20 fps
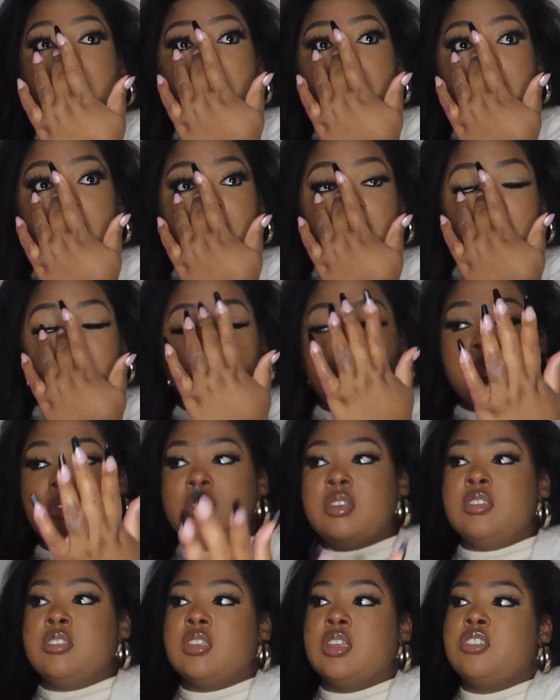But it's some
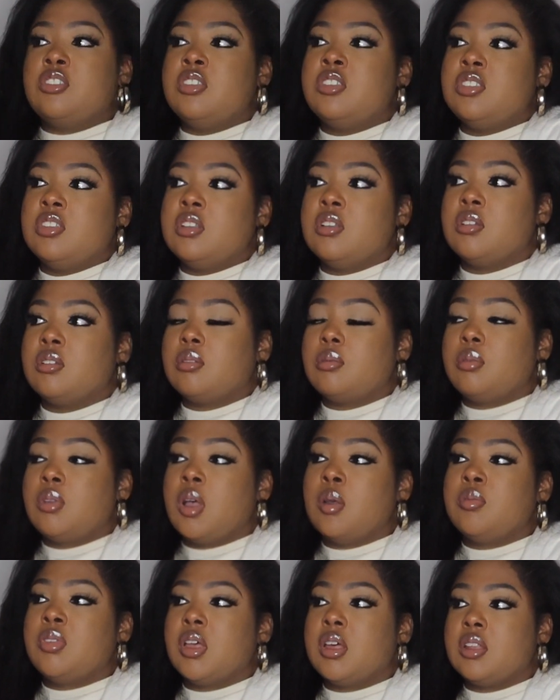things that she still
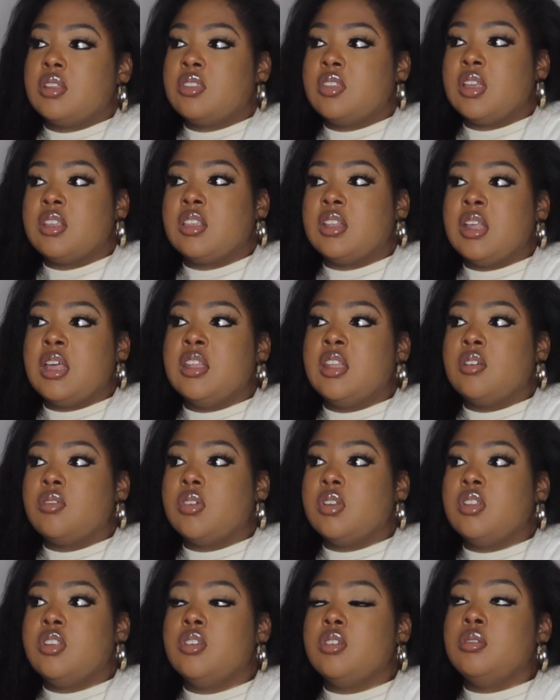comes out and say that I
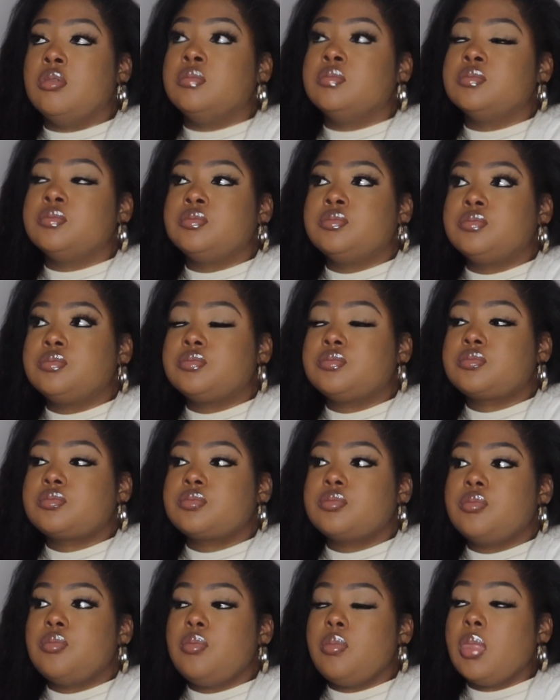never knew.
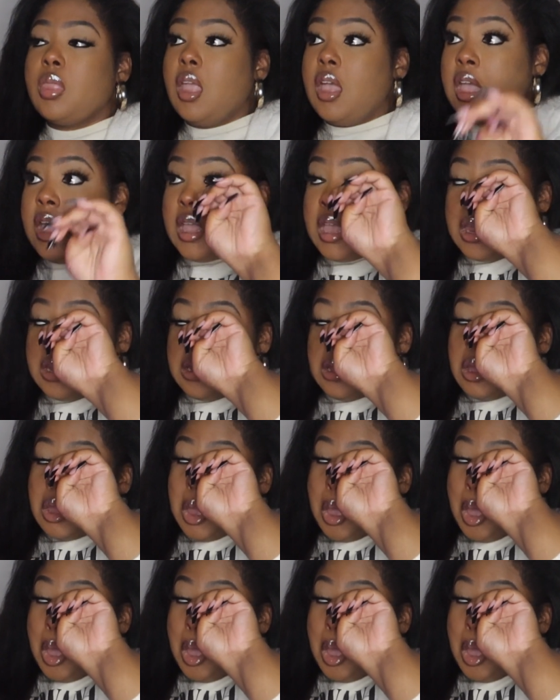And